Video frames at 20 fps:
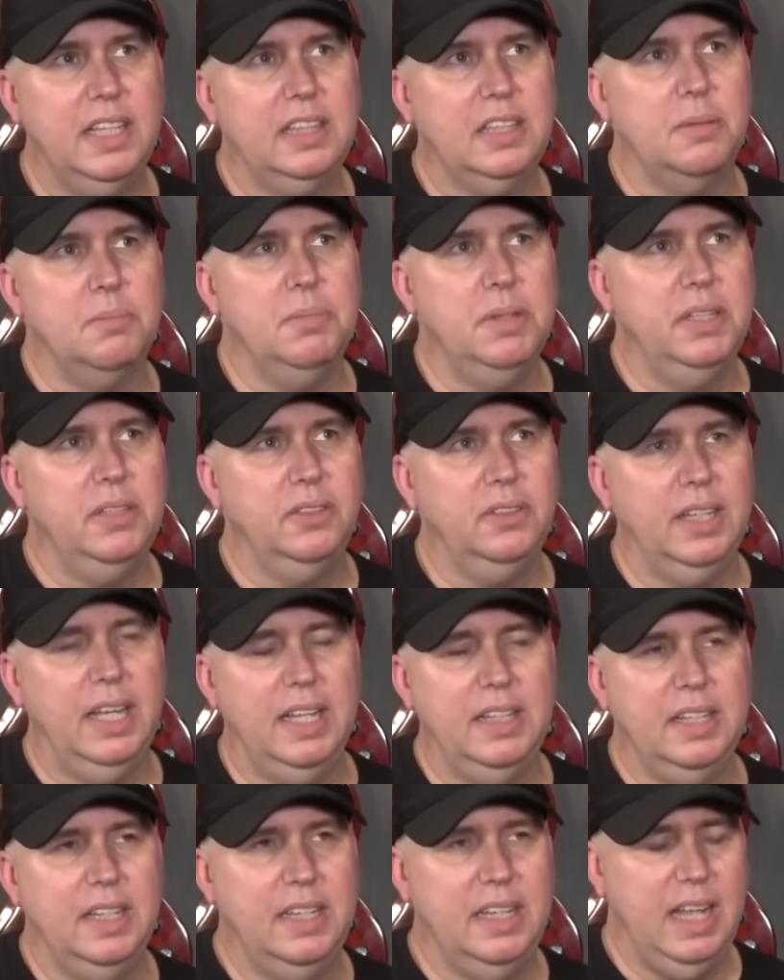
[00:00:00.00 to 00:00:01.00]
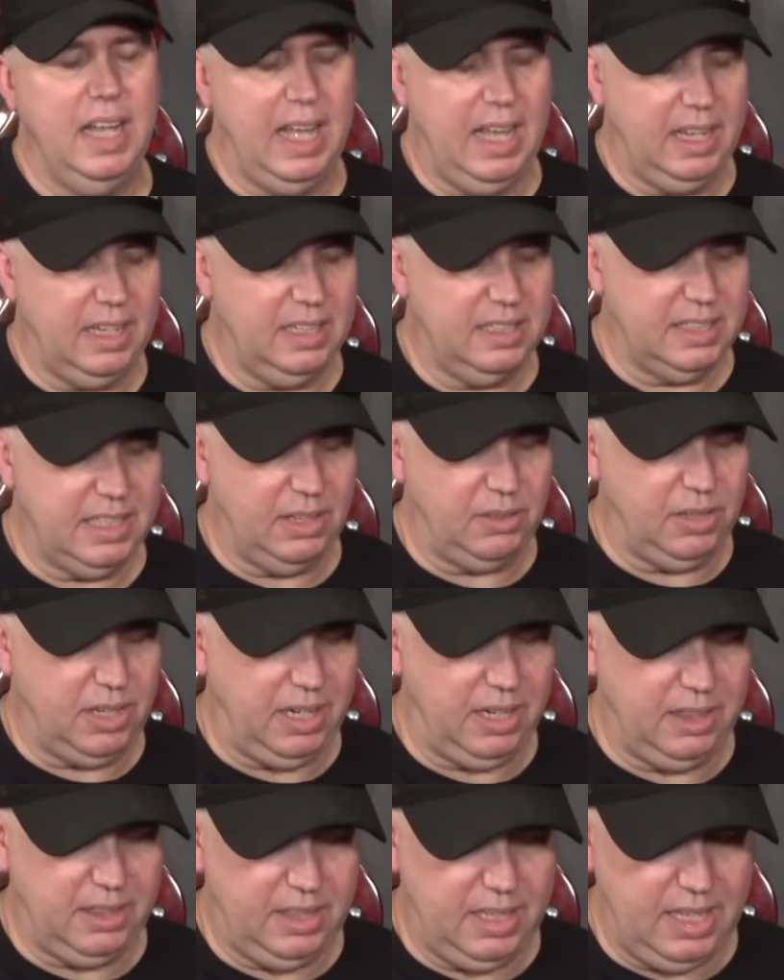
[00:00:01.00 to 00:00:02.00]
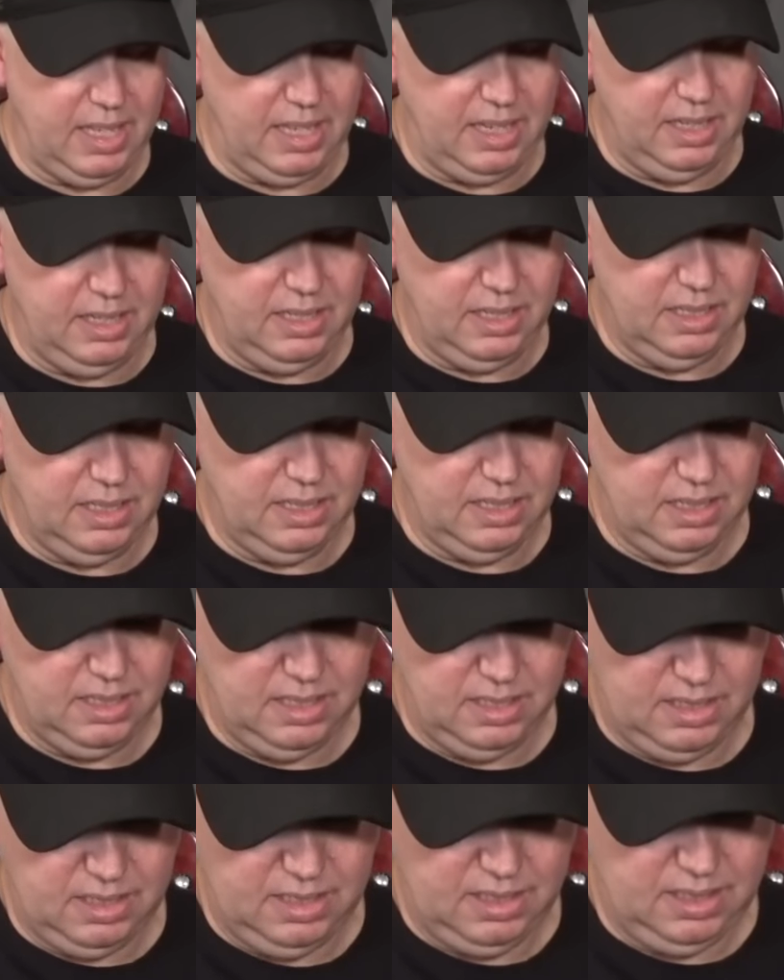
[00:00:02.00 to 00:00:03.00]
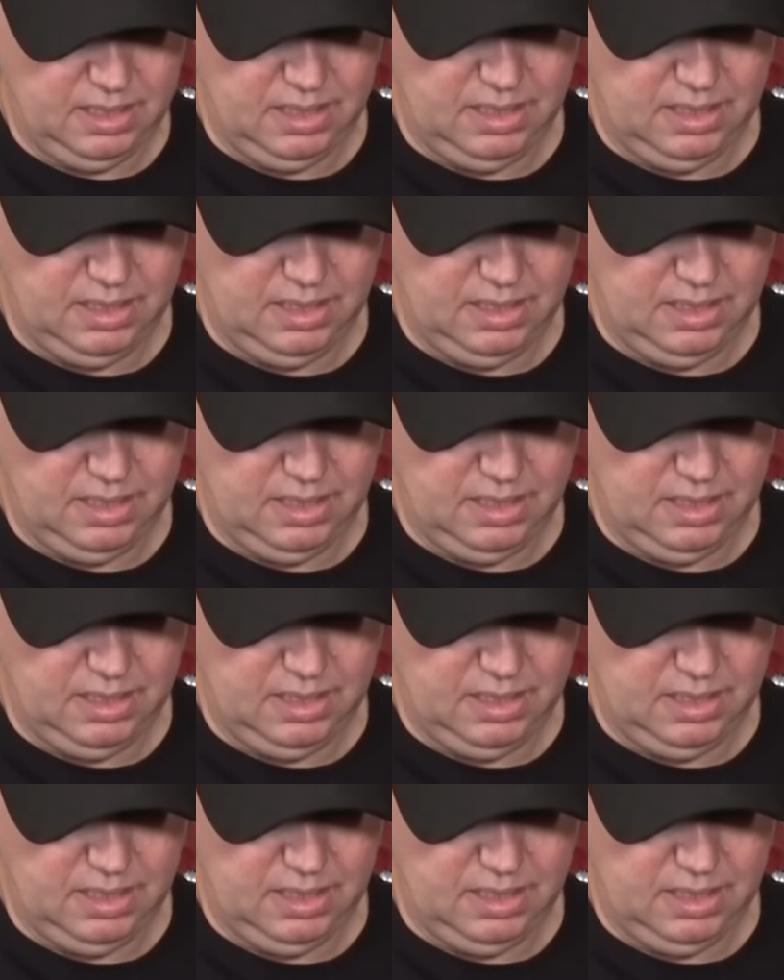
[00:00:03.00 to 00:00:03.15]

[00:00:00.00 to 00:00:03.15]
that the middle and the neck sound kind of thin. I